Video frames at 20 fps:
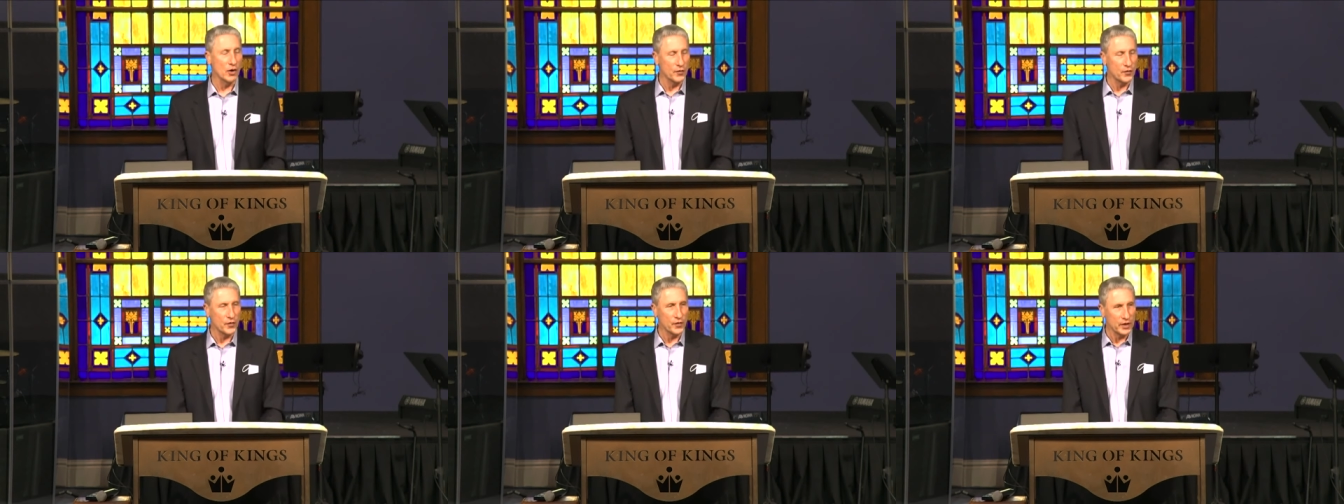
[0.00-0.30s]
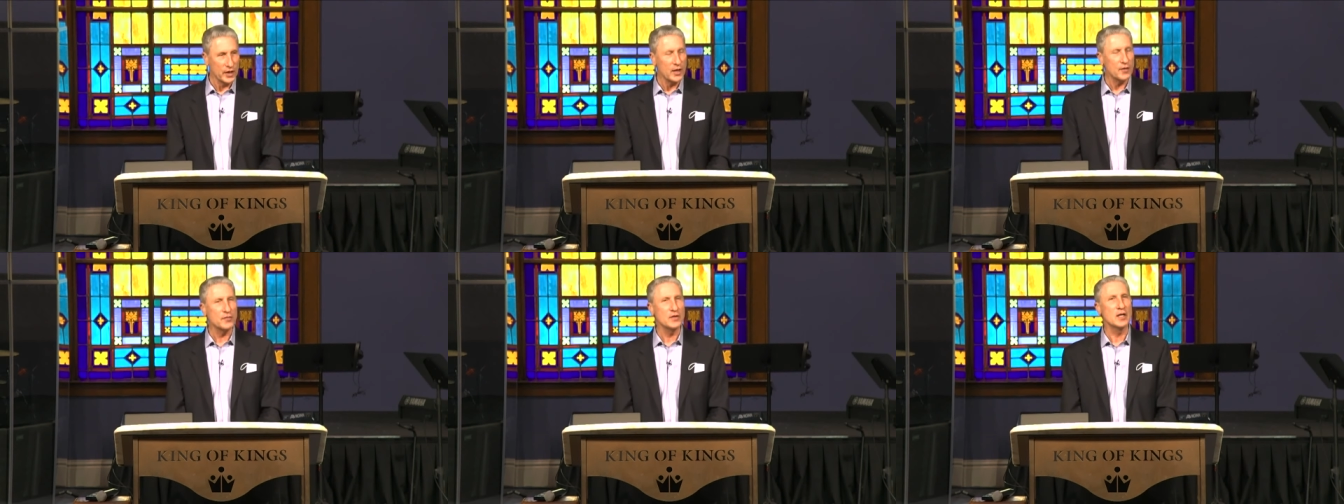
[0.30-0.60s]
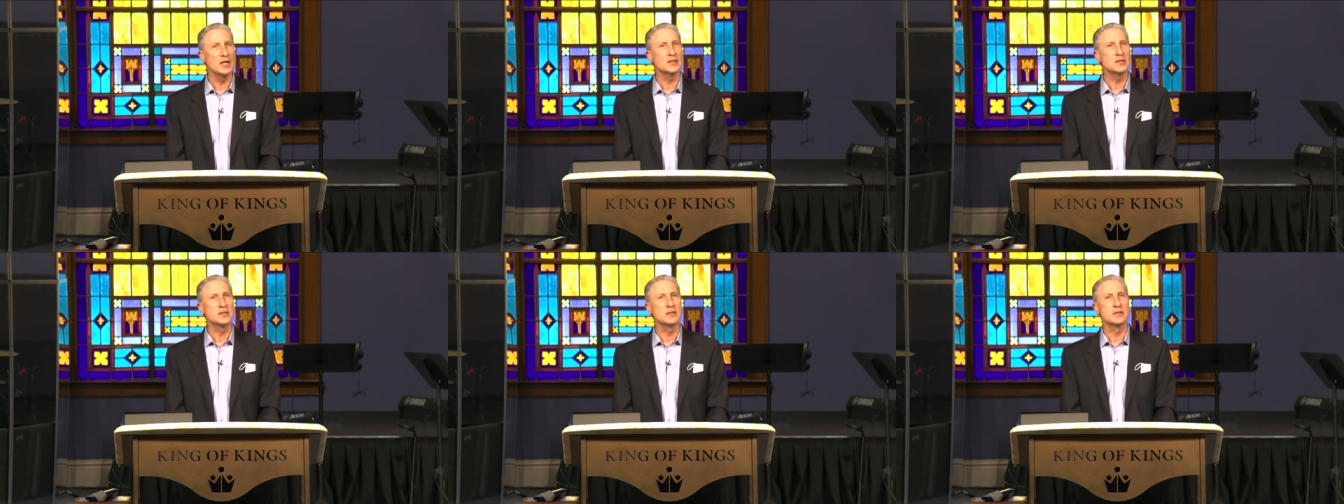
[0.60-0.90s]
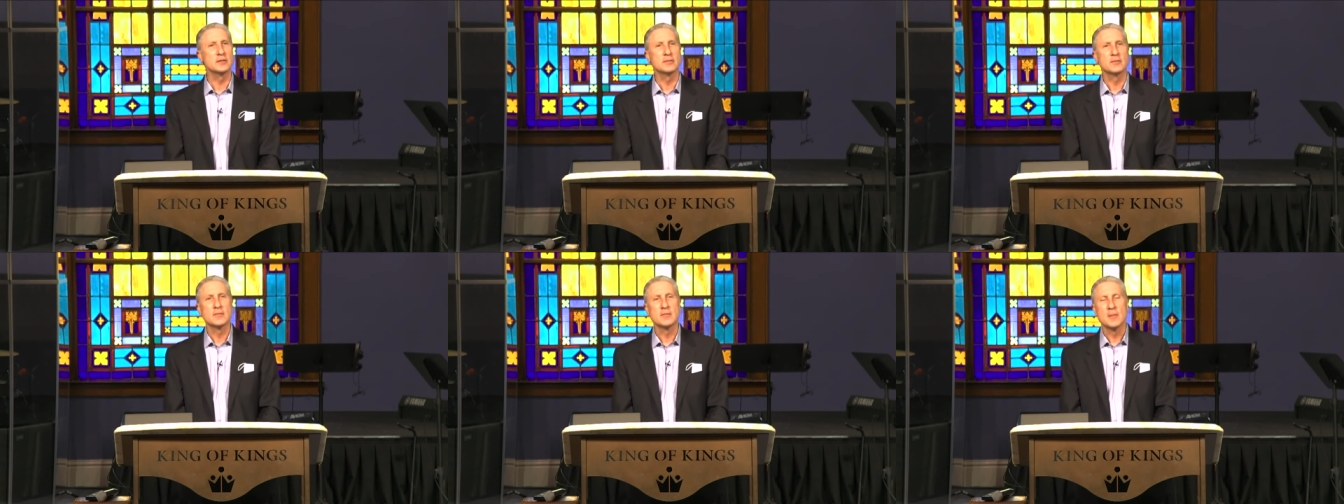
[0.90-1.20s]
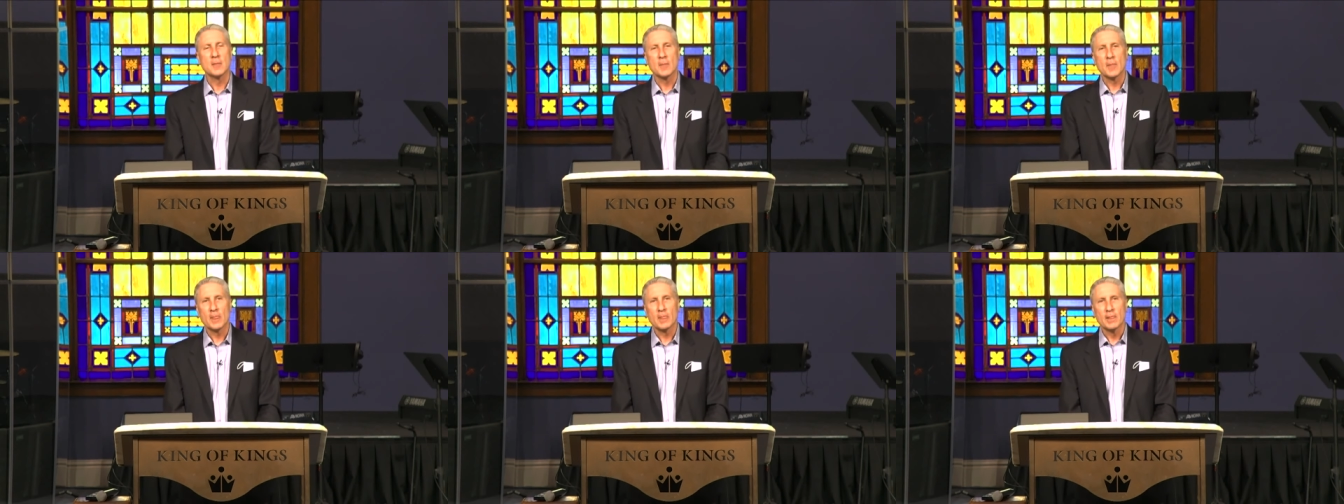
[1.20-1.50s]
of forgiveness.
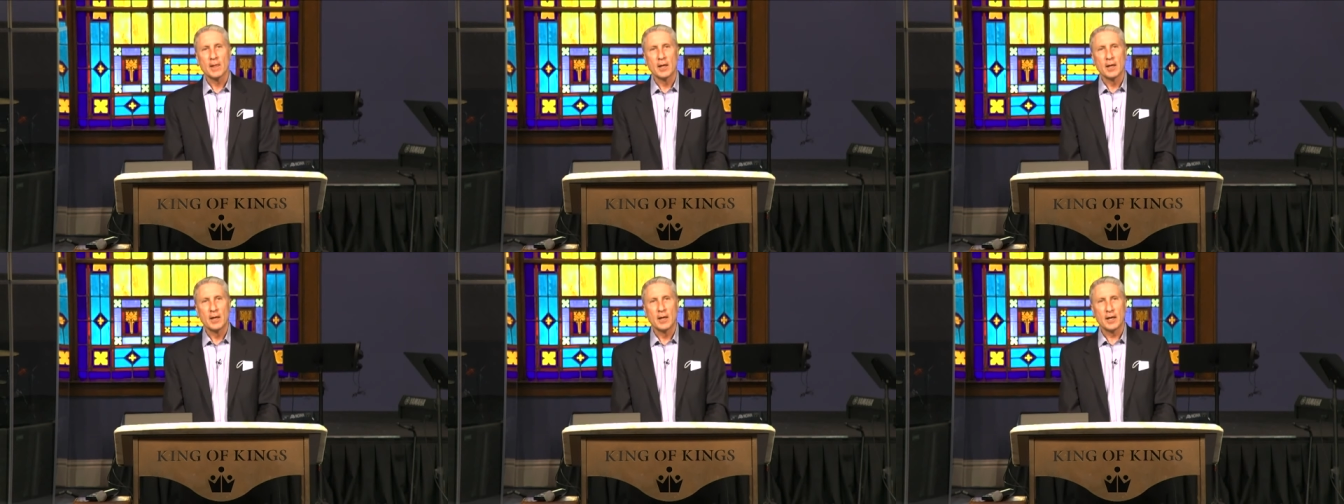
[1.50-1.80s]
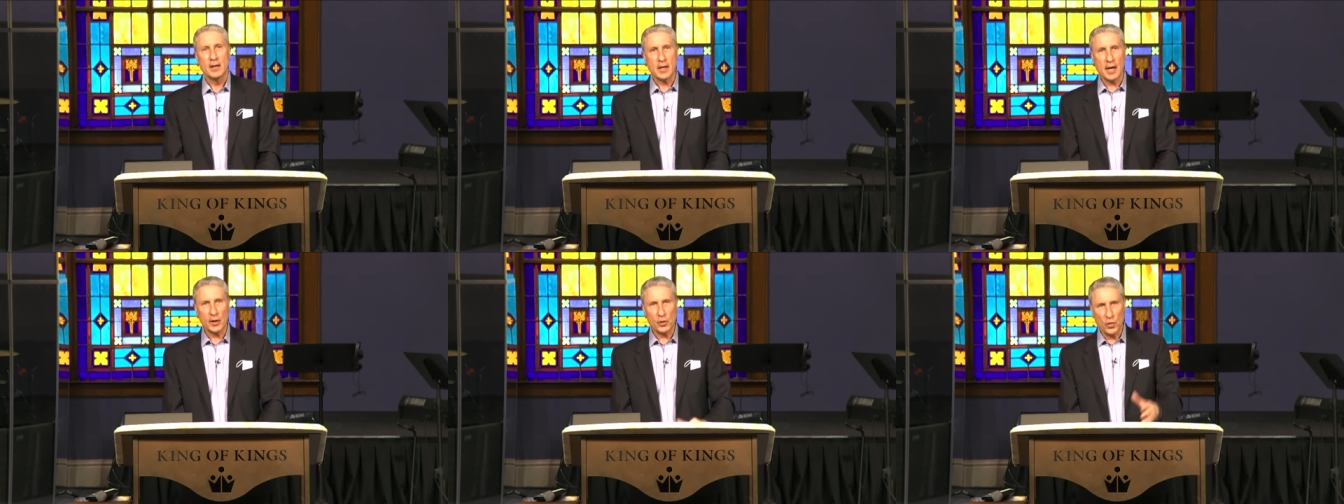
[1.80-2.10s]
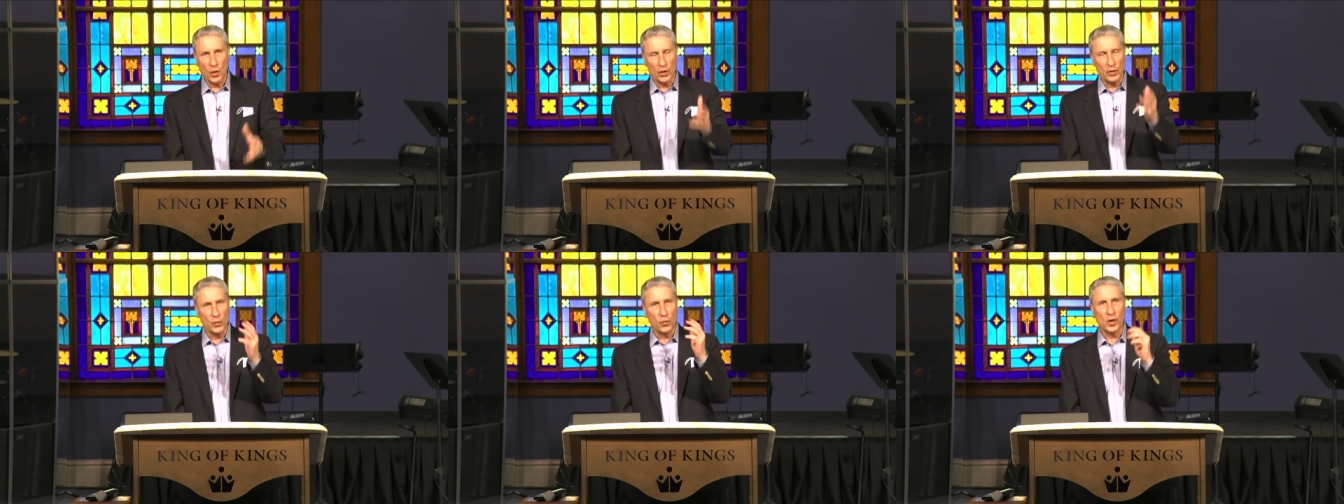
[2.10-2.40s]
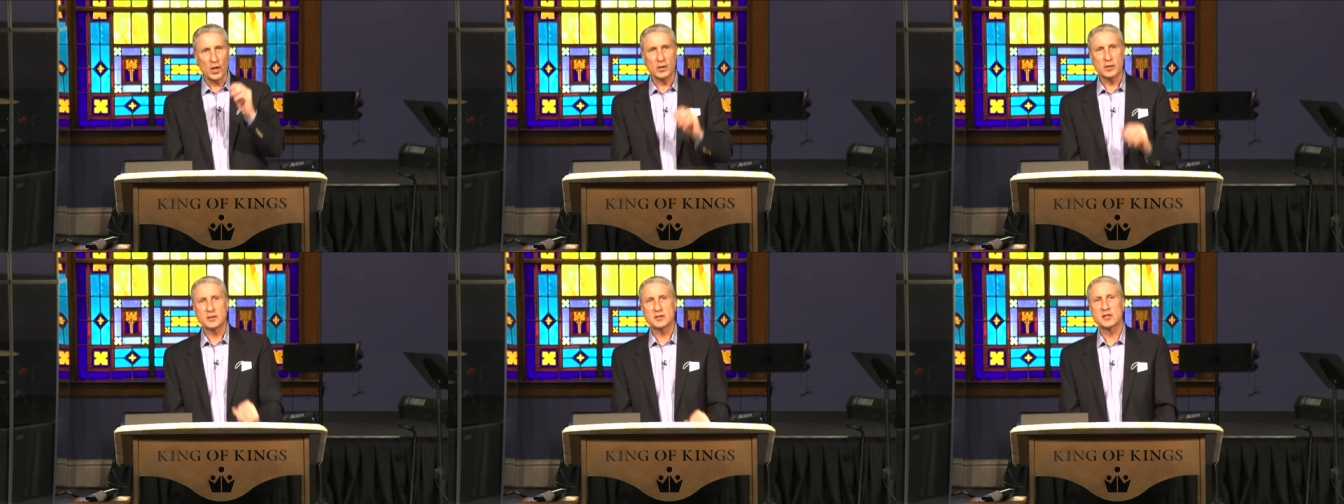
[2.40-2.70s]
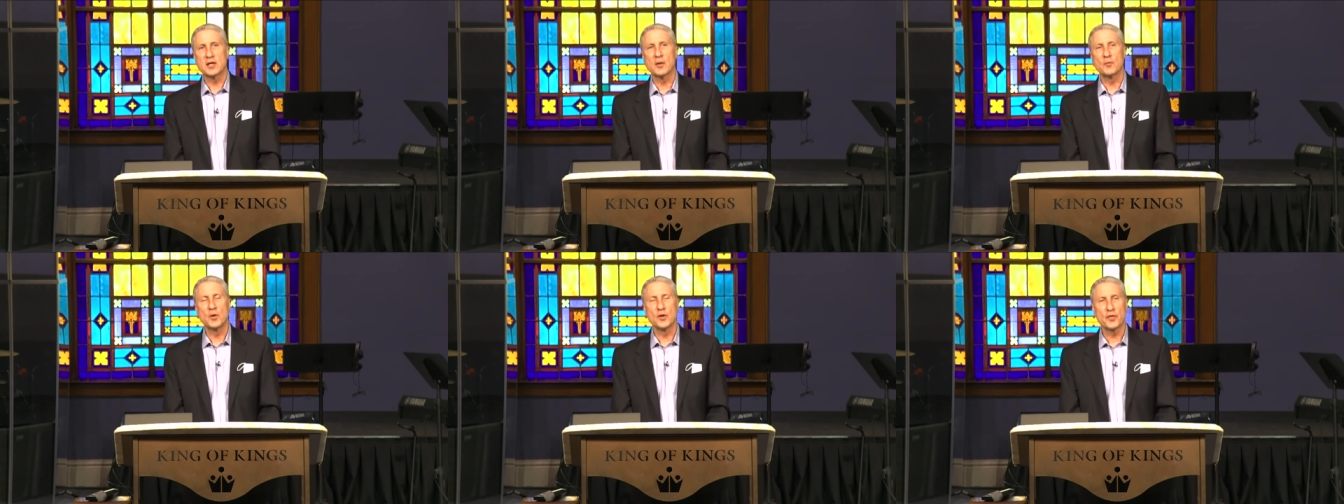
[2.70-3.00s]
And I quoted
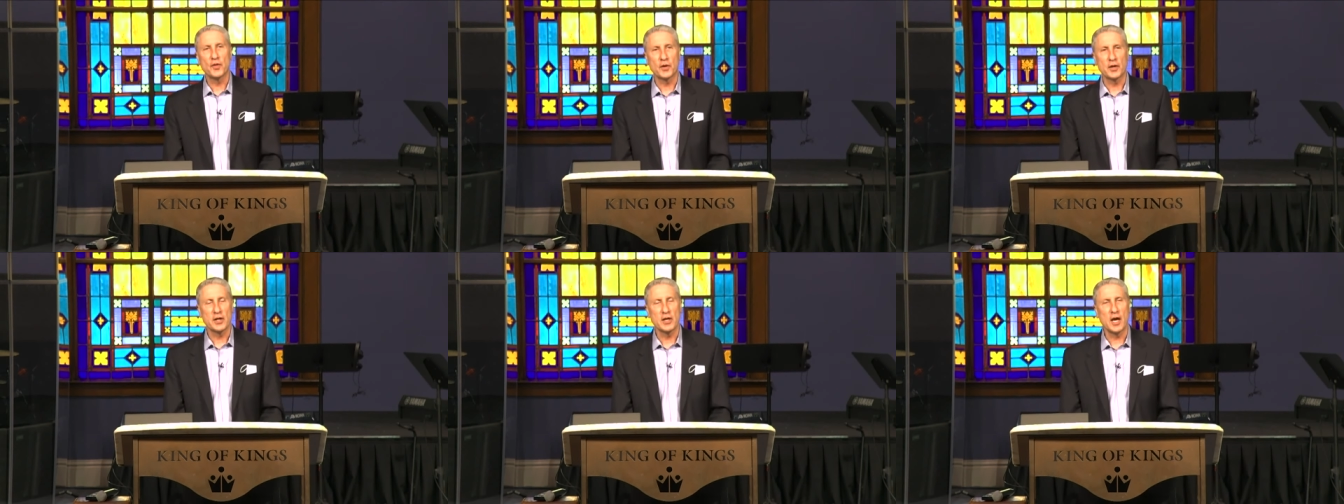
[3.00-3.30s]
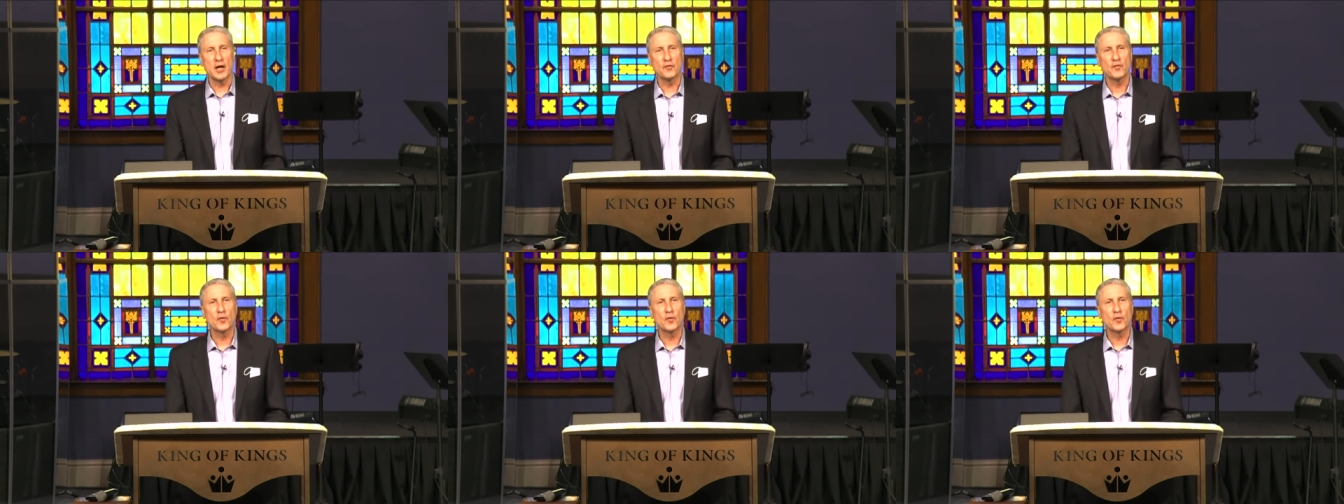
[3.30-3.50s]
Psalm 139